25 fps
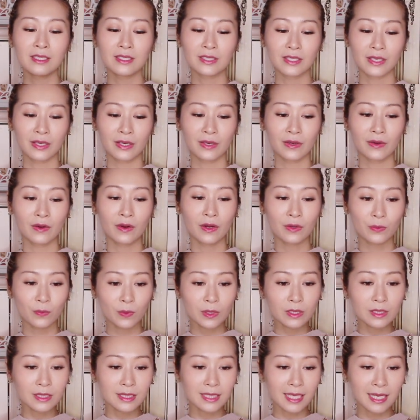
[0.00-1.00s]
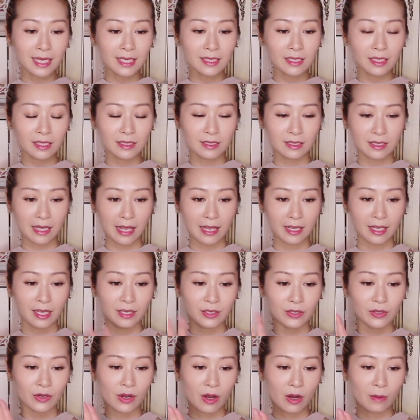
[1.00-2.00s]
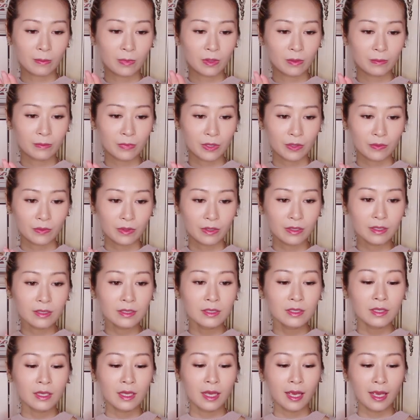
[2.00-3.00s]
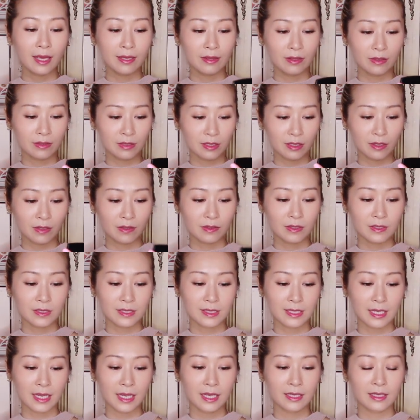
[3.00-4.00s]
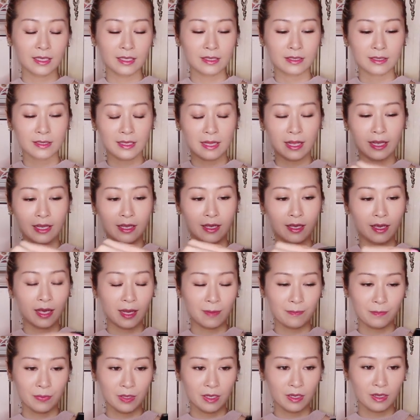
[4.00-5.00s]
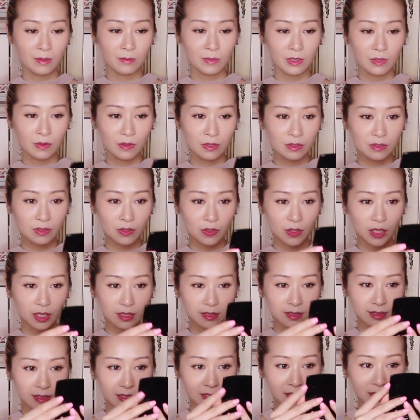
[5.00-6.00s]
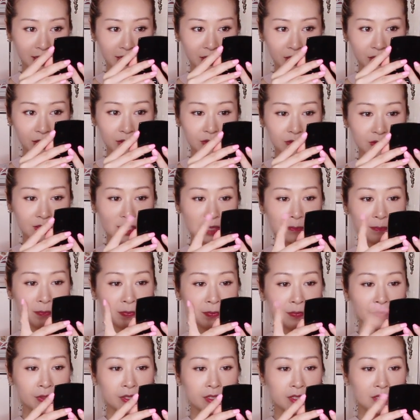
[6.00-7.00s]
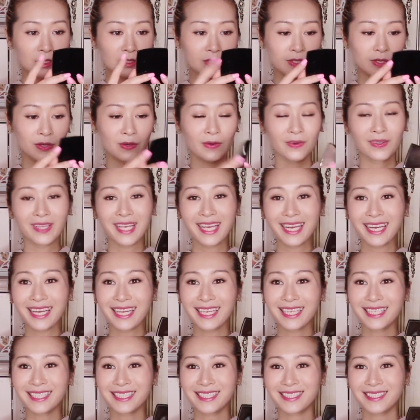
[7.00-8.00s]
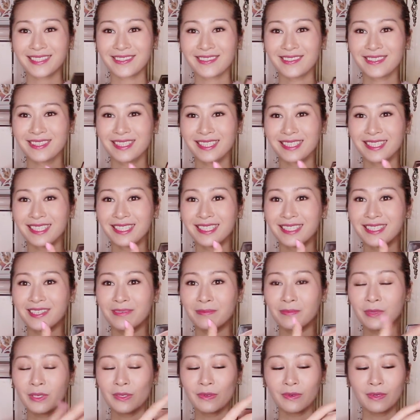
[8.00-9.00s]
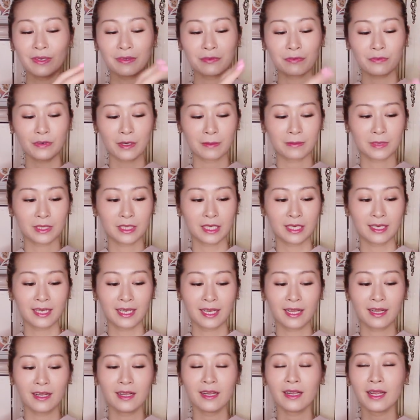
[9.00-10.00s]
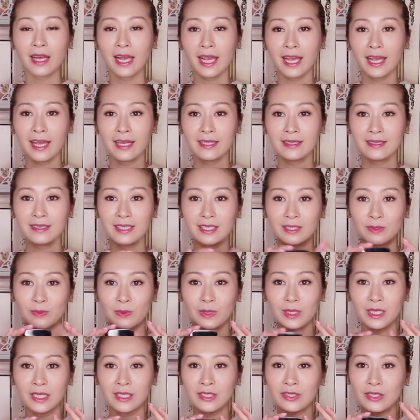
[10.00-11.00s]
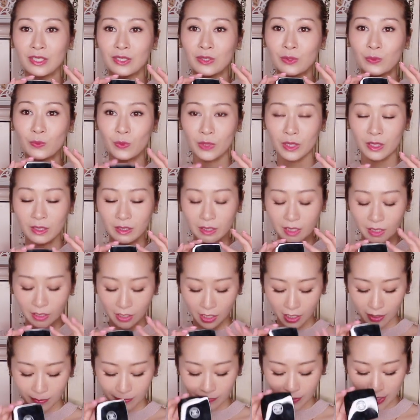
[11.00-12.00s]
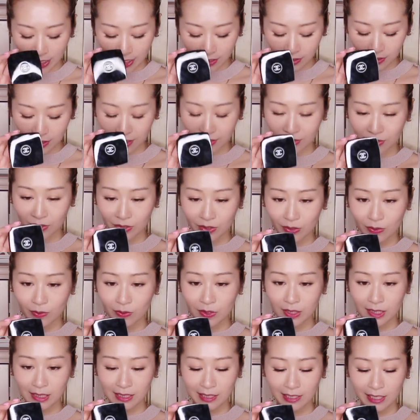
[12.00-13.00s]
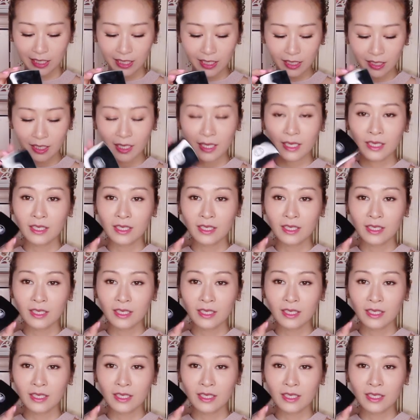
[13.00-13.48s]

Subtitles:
So on one side it's like a normal mirror, and on the other side it's like a bigger mirror, so you can see like close up. So yeah, so this is the mirror from Chanel, and this one is just really compact and so sleek,